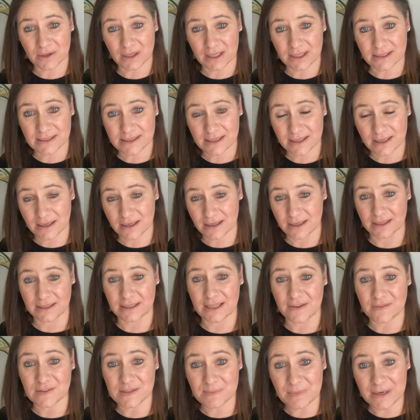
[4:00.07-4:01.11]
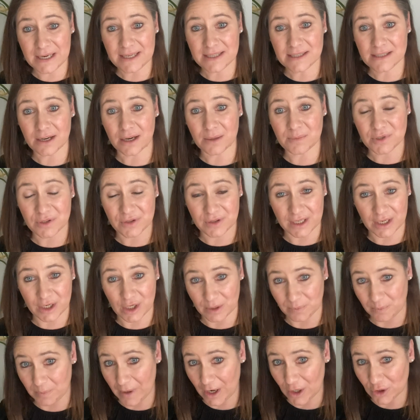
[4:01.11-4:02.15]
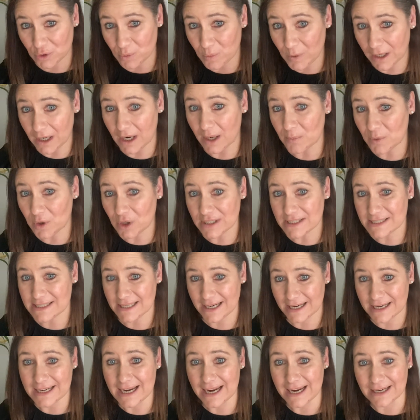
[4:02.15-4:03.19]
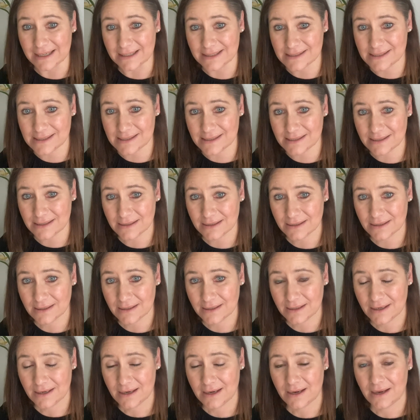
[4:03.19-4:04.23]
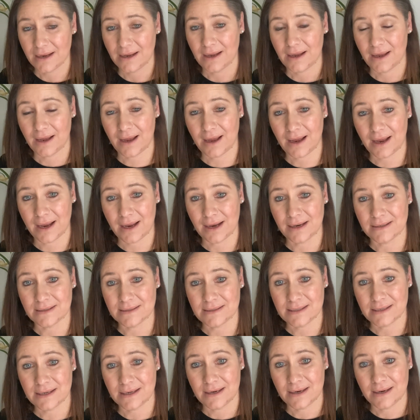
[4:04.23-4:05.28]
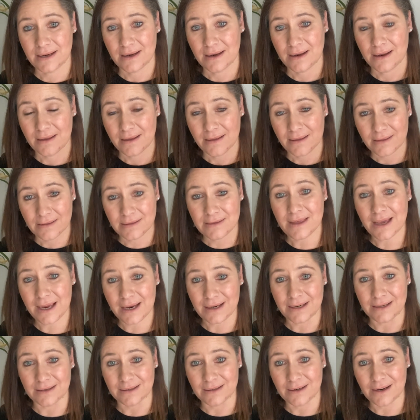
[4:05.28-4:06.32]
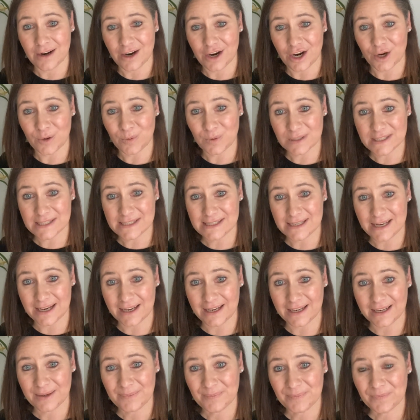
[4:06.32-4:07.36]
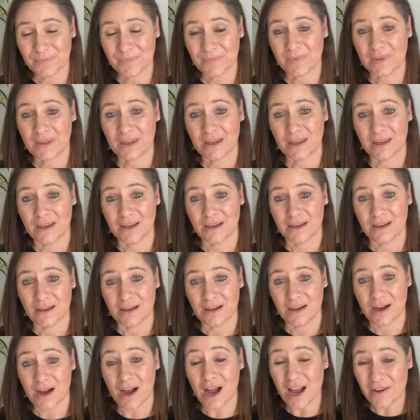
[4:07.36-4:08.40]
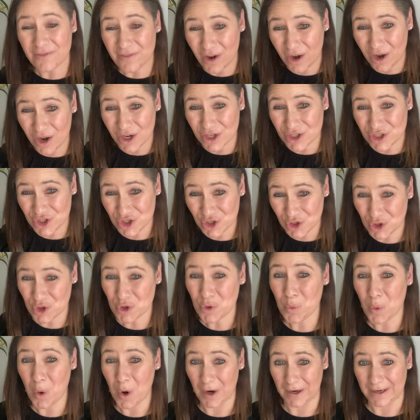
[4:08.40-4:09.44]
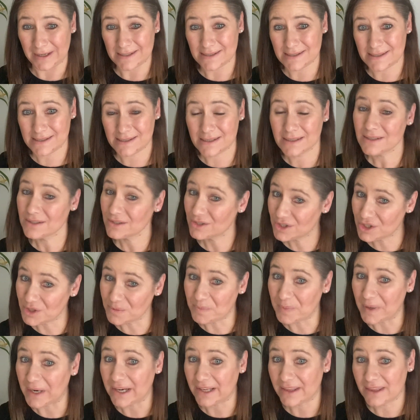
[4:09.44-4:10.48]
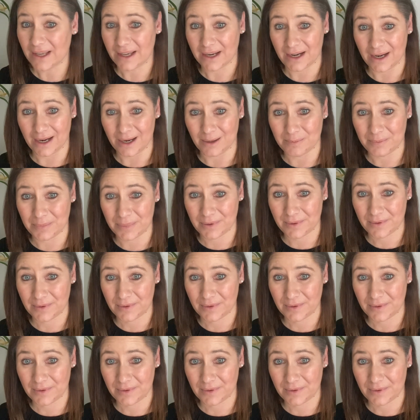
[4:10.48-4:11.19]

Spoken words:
it. It gives me time to think about what I'm going to say next. And then I will say, "I've asked you twice to pick that up.